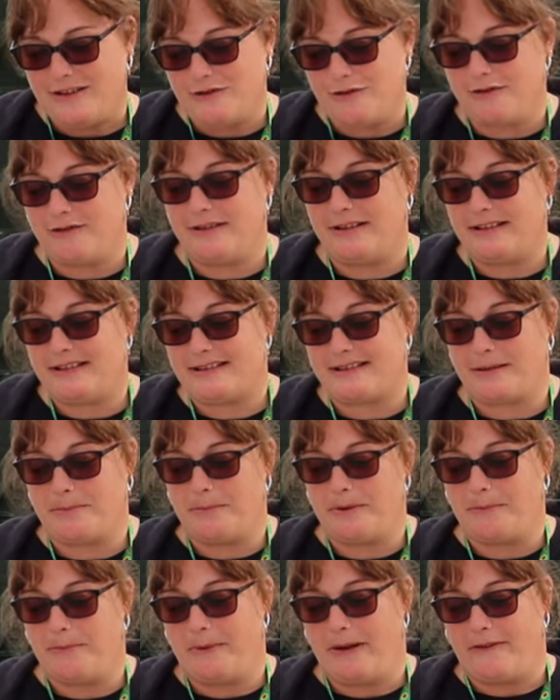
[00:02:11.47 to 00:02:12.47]
during the
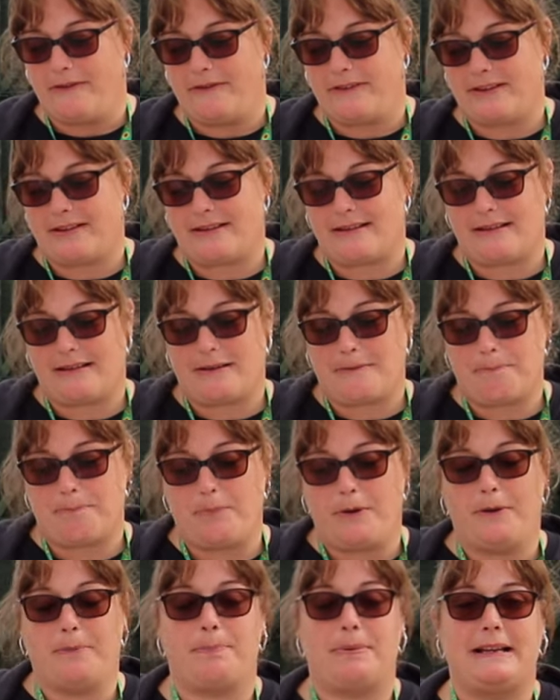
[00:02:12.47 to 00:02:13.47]
summer months,
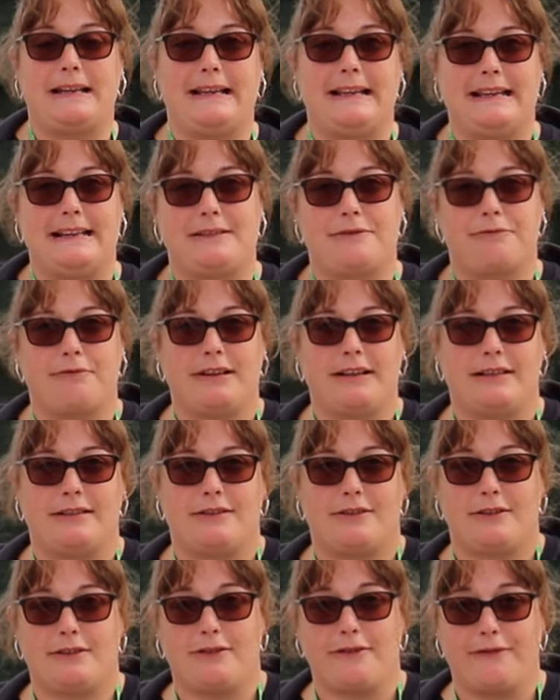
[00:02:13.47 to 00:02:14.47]
but please ring
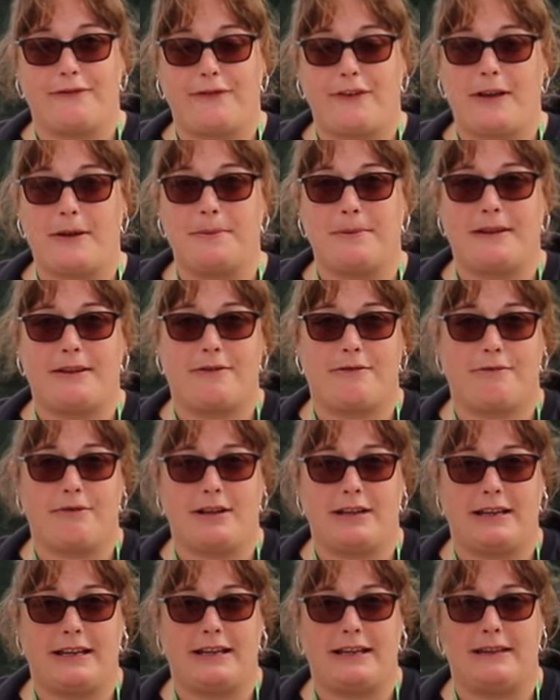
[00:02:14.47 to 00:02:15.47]
to confirm they're
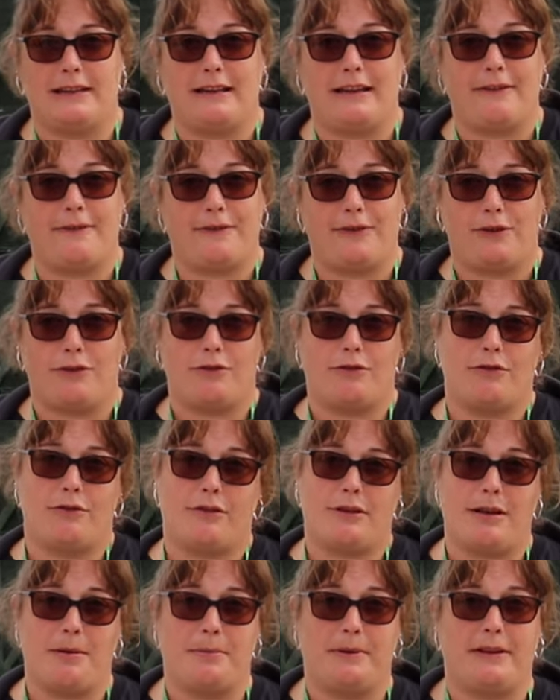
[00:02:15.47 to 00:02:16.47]
running if you're
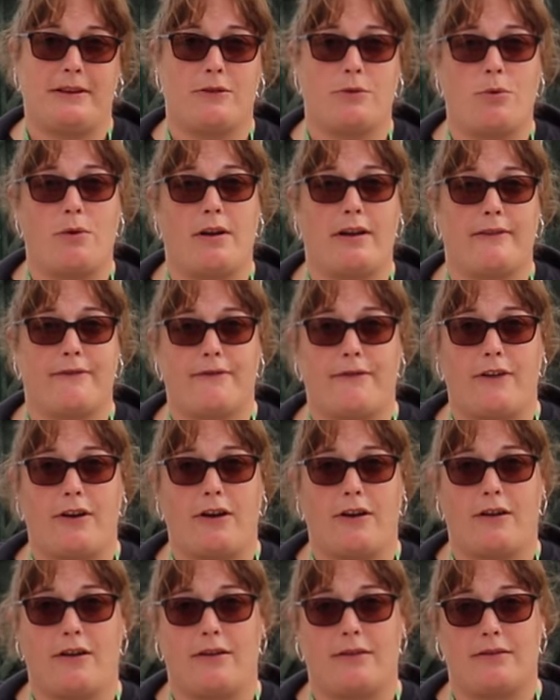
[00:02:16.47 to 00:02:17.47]
coming quite
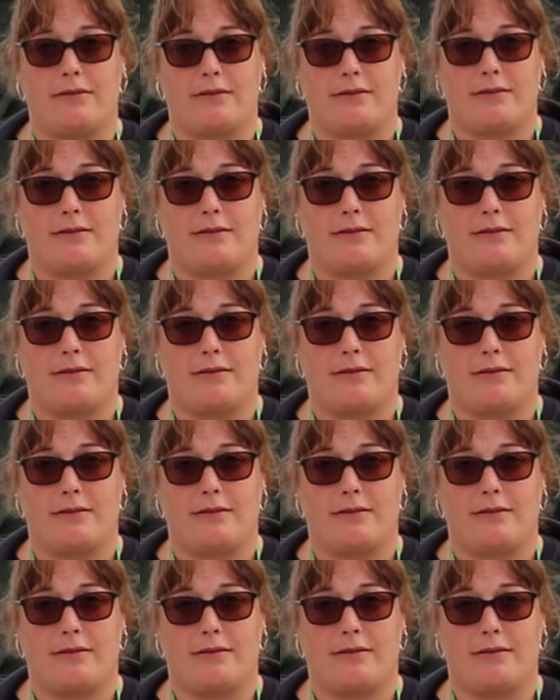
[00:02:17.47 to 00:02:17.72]
far